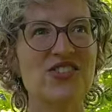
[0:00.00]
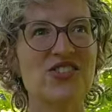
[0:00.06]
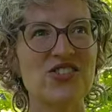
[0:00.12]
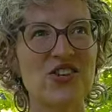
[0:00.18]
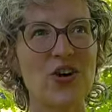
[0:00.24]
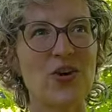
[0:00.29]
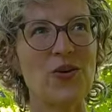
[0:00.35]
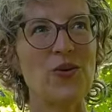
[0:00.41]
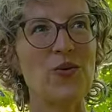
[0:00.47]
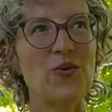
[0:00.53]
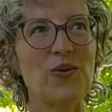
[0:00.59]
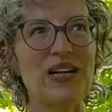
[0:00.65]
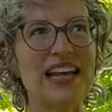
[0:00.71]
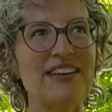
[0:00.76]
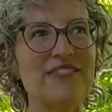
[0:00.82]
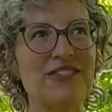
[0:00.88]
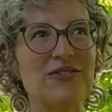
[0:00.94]
So when
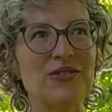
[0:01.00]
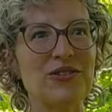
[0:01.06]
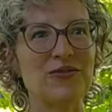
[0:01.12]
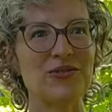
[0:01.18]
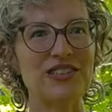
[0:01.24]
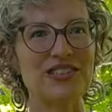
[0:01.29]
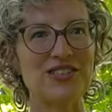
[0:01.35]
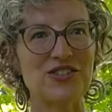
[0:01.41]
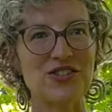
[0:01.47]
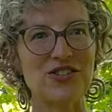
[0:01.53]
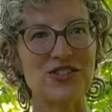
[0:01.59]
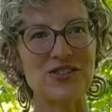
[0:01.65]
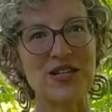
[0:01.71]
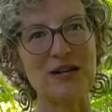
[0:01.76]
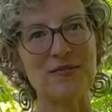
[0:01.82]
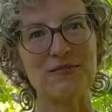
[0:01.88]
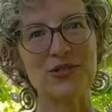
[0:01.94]
everyone wants to
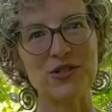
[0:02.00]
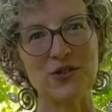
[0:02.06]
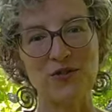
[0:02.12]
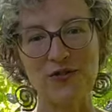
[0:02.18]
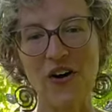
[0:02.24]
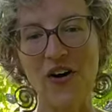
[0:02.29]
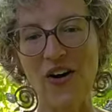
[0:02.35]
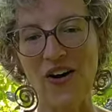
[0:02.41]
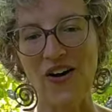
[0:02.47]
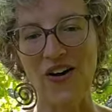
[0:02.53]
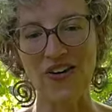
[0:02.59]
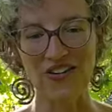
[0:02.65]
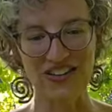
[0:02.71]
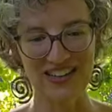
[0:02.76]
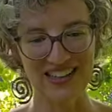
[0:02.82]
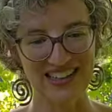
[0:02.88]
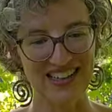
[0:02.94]
skip to fall,
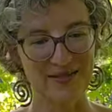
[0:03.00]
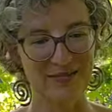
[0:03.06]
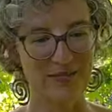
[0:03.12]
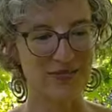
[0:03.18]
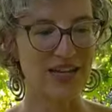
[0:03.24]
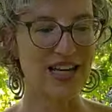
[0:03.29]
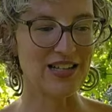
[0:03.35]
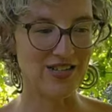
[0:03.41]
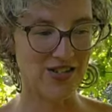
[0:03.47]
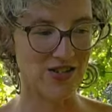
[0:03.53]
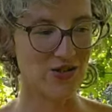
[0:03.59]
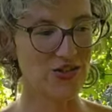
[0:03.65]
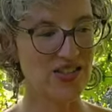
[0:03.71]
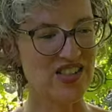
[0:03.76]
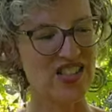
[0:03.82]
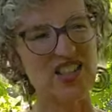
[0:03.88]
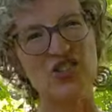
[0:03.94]
as soon
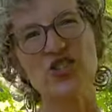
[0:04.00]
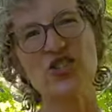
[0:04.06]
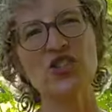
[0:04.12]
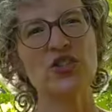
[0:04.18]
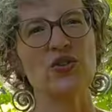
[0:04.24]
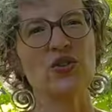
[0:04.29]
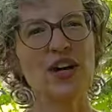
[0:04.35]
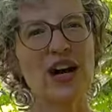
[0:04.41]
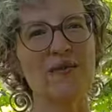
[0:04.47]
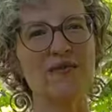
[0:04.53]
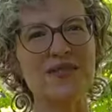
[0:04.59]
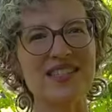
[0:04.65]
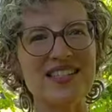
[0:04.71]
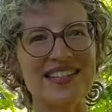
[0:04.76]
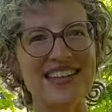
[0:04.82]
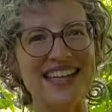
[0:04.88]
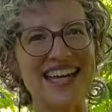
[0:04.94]
as the chill comes
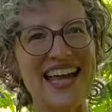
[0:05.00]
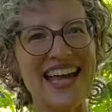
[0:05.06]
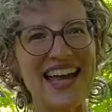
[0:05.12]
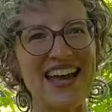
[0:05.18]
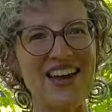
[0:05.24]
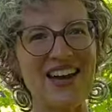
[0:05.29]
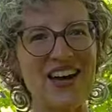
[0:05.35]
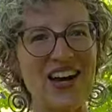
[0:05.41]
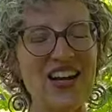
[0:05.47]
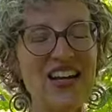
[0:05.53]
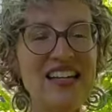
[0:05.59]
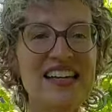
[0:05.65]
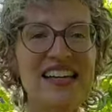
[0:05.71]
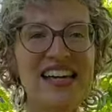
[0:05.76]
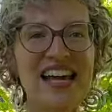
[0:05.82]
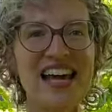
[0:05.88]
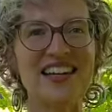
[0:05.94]
in the air
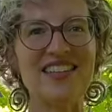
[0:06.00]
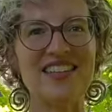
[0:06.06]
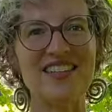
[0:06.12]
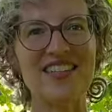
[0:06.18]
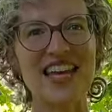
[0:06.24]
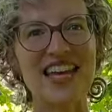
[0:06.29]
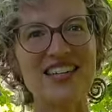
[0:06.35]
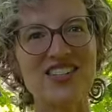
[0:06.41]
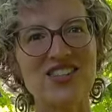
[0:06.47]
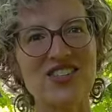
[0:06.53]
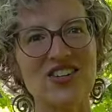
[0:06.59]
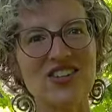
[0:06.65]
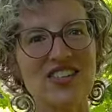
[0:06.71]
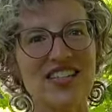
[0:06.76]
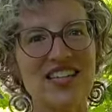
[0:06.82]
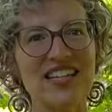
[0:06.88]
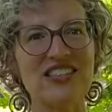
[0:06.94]
and the days start
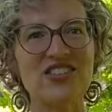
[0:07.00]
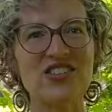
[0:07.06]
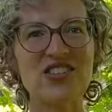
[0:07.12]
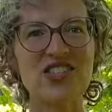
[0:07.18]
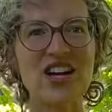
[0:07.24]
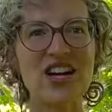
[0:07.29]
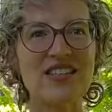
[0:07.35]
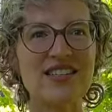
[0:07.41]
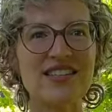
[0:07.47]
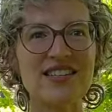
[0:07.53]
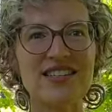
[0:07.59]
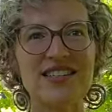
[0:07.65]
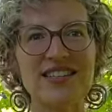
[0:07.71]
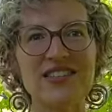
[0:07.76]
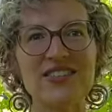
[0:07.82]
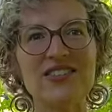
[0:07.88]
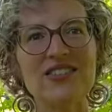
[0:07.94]
to get just a
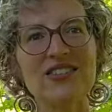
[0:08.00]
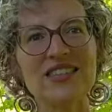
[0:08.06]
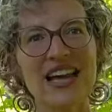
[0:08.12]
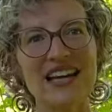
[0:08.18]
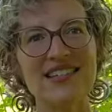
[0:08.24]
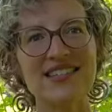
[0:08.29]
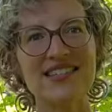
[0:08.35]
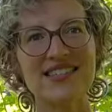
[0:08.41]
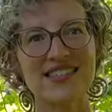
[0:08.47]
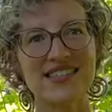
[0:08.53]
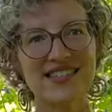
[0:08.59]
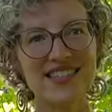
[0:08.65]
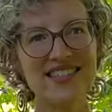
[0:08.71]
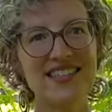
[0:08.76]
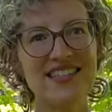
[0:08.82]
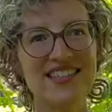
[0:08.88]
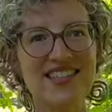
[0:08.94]
little less
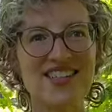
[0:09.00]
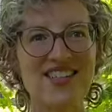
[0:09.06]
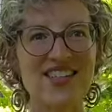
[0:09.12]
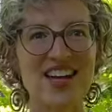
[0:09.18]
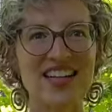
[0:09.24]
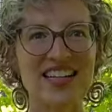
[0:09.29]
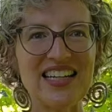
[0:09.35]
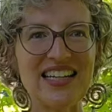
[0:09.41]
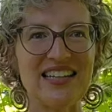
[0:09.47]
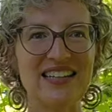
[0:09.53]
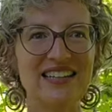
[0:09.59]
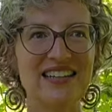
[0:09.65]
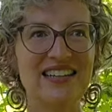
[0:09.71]
sunny,